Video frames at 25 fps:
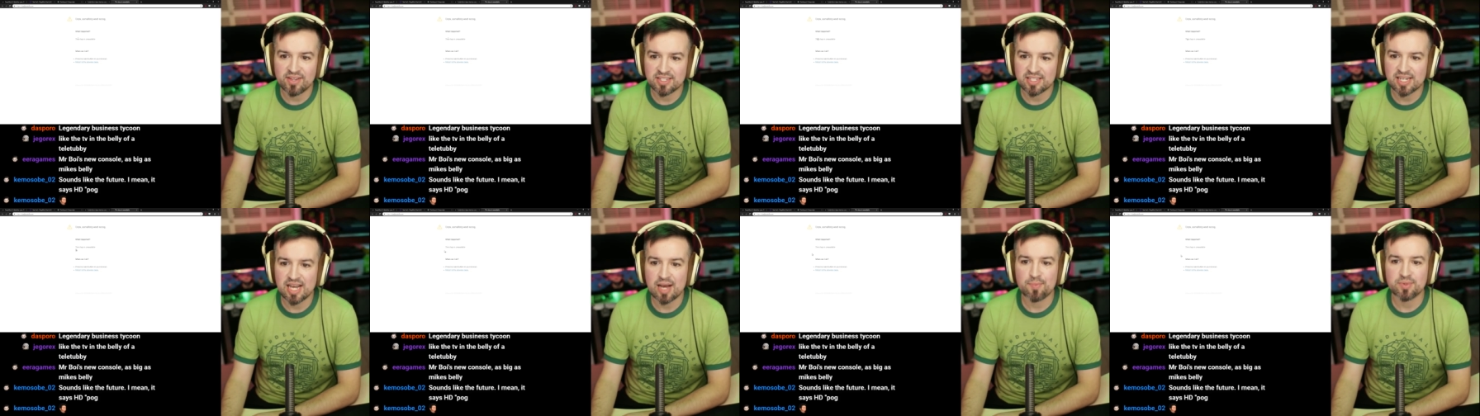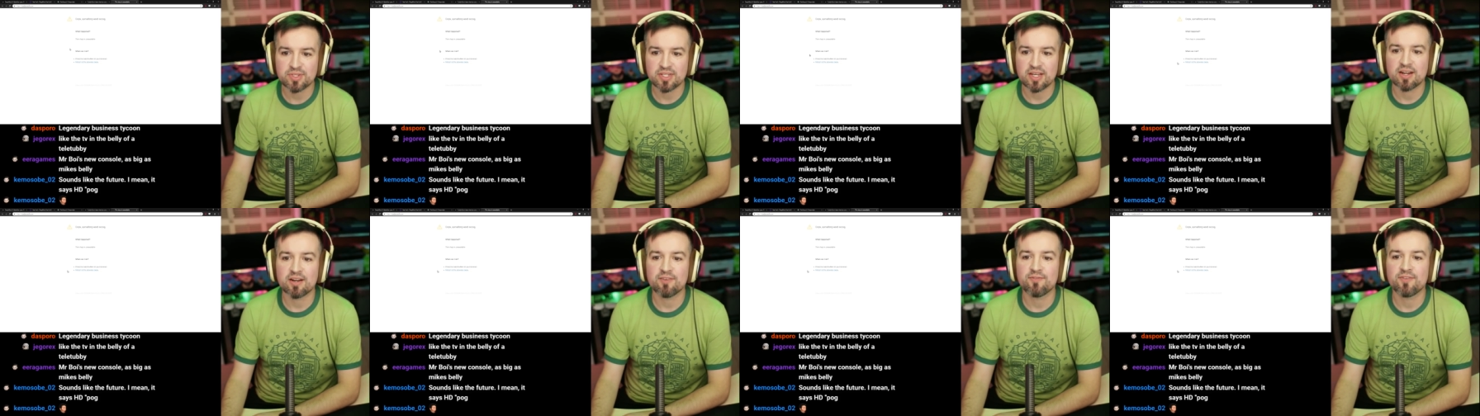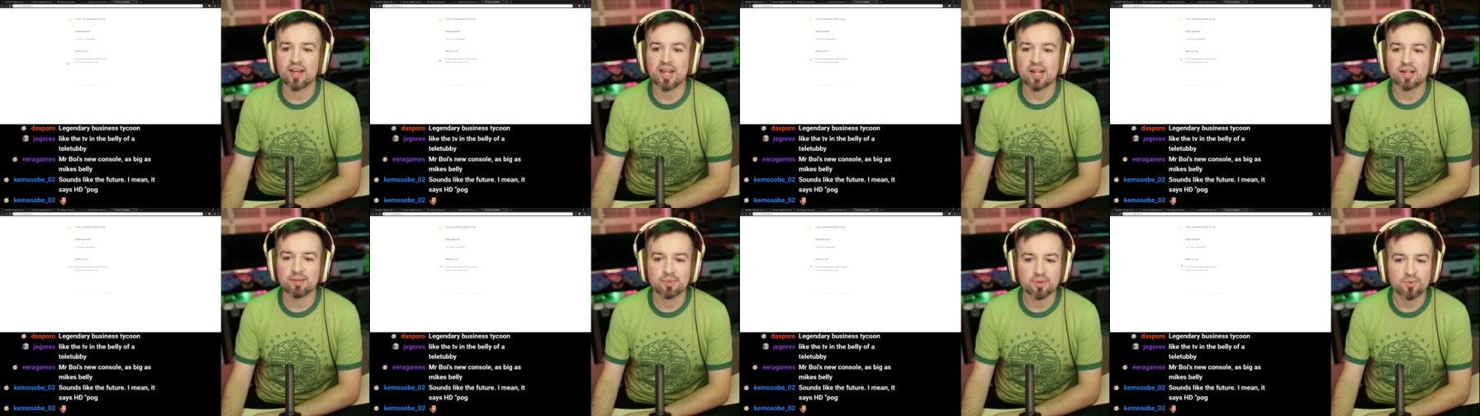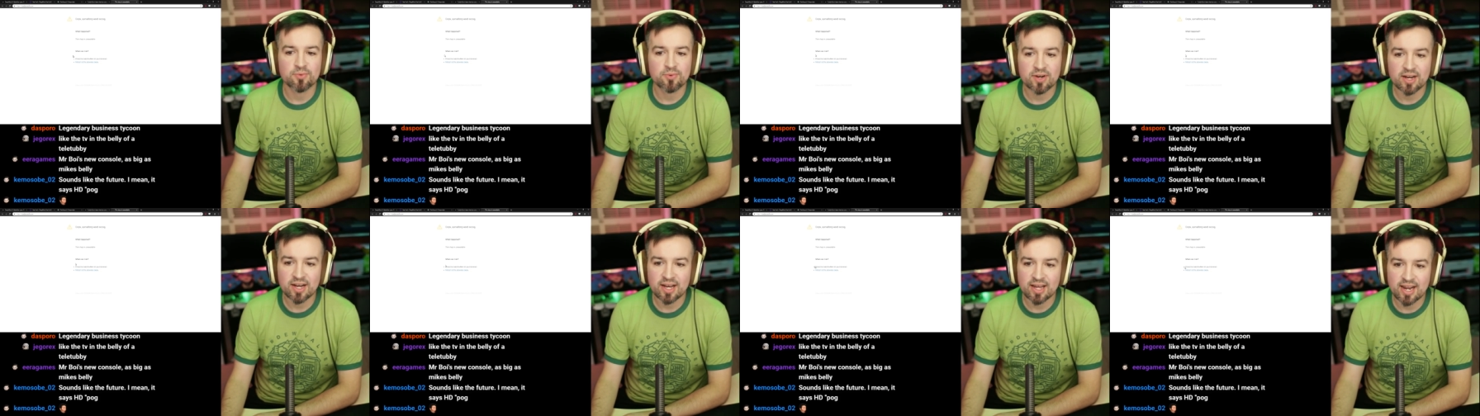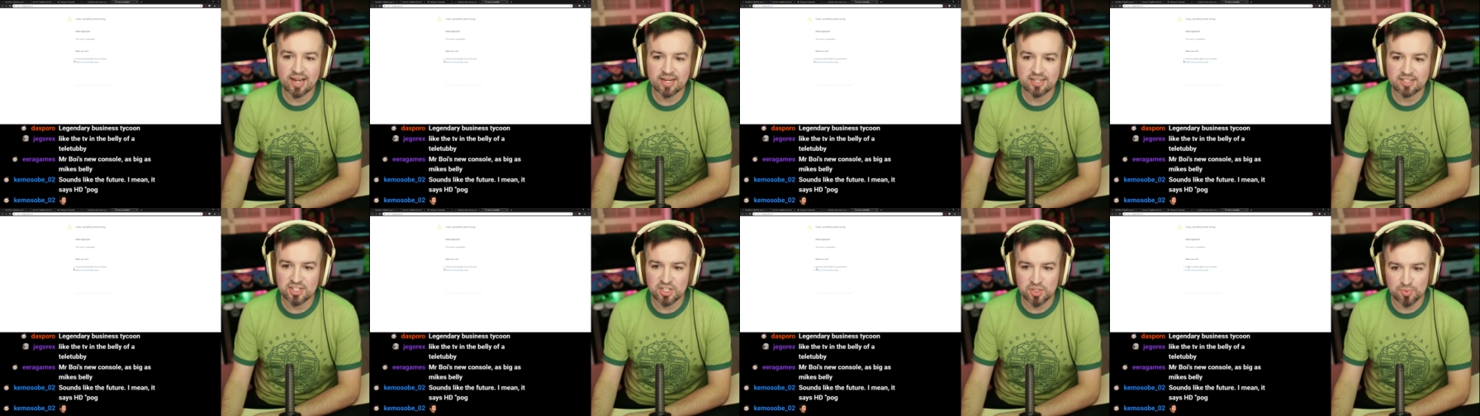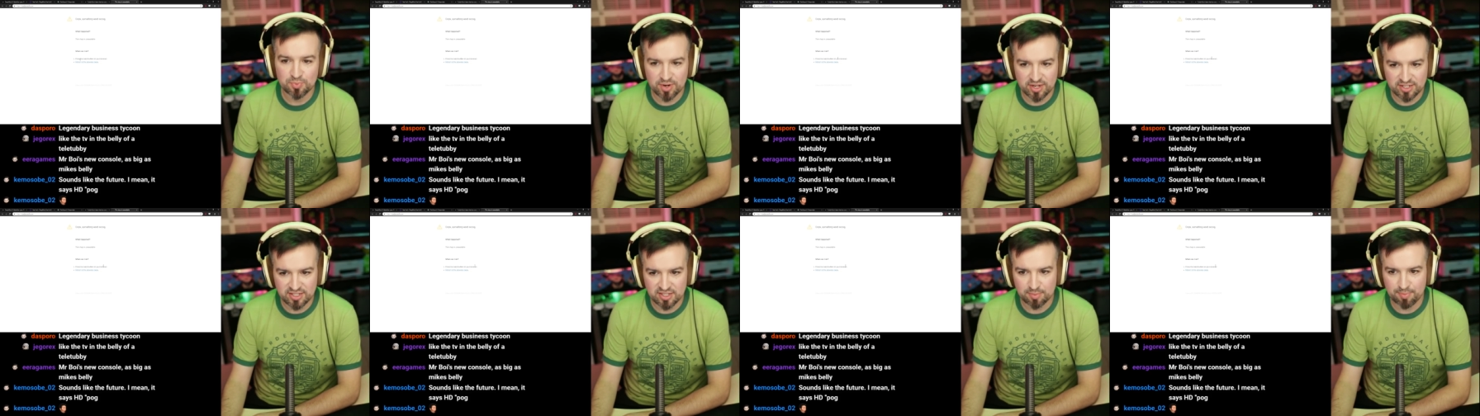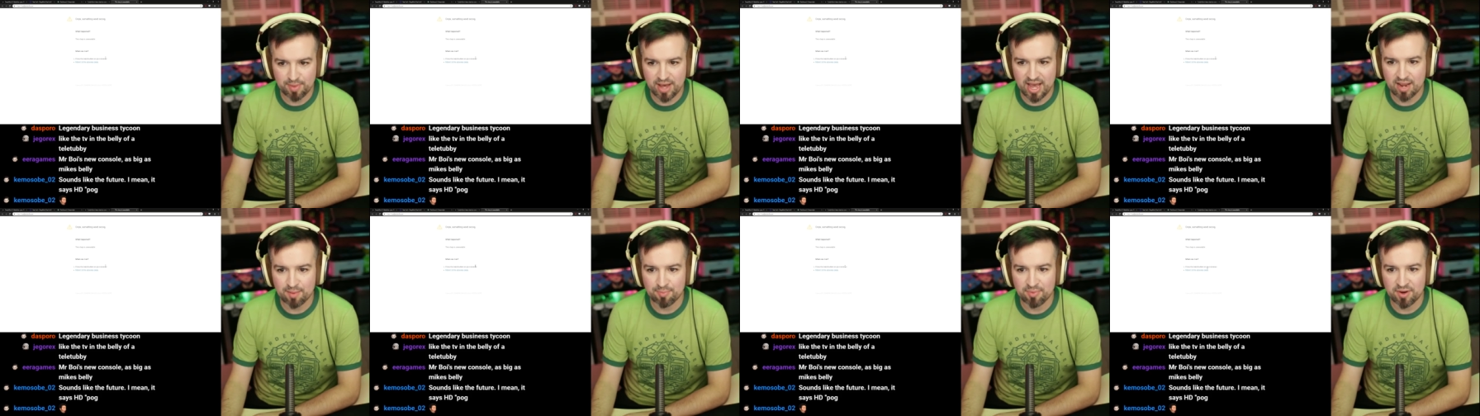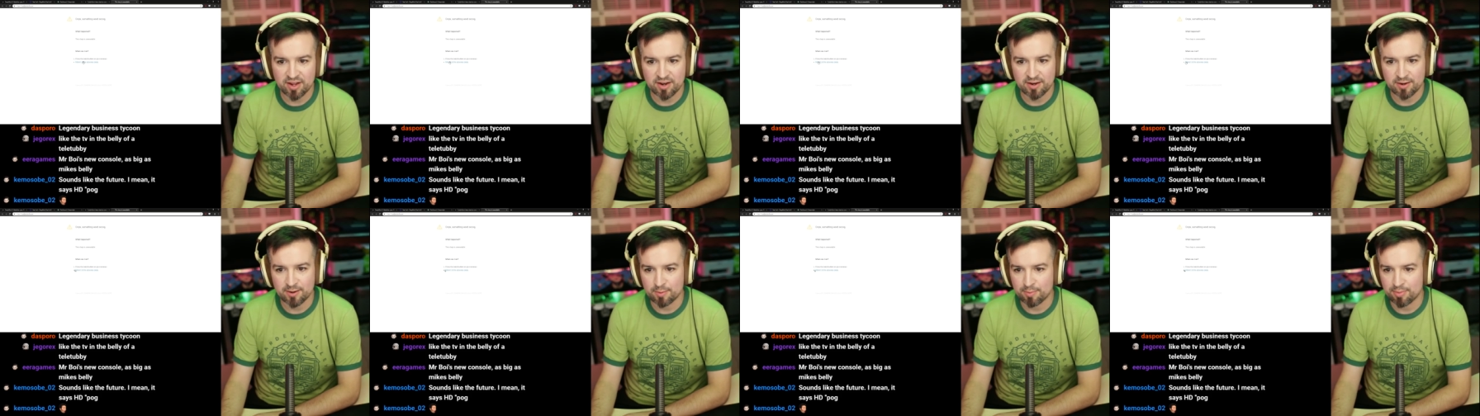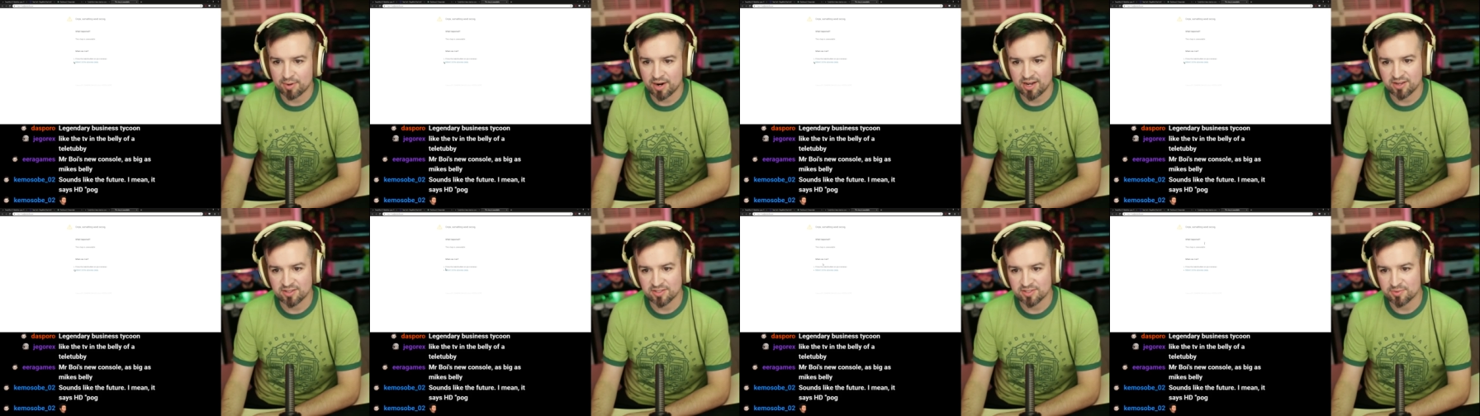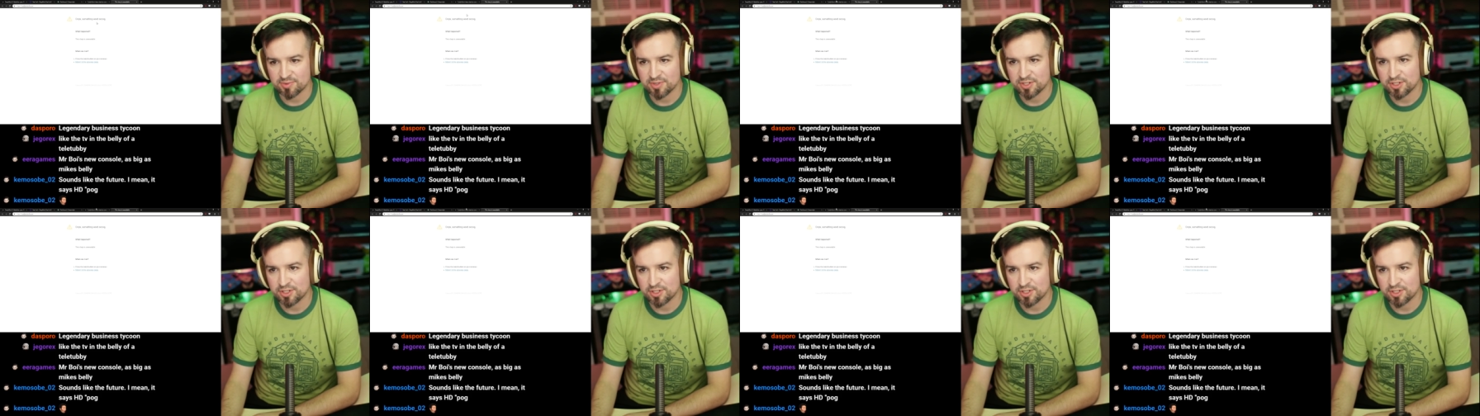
This shop is unavailable. What can I do? Press the back button in your browser.